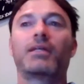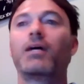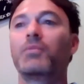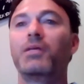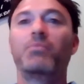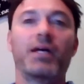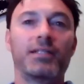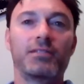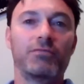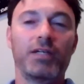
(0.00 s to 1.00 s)
How many
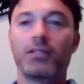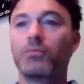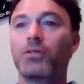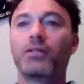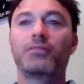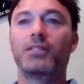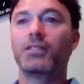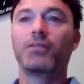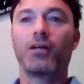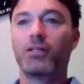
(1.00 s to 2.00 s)
beds available,
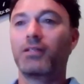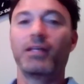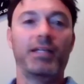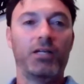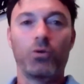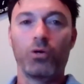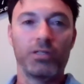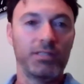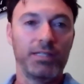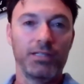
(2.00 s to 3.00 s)
any
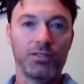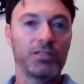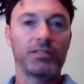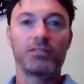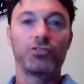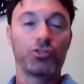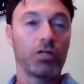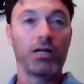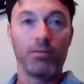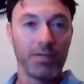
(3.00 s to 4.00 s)
quarantine nurses,
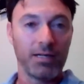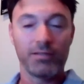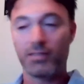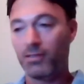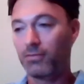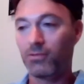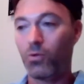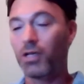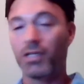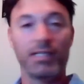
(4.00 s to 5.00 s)
drug amounts,
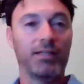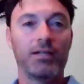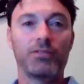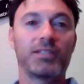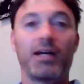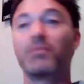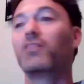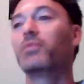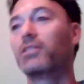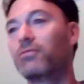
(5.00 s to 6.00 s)
quantity levels, how
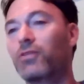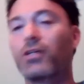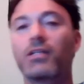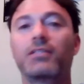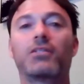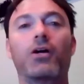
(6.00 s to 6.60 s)
many have been diverted.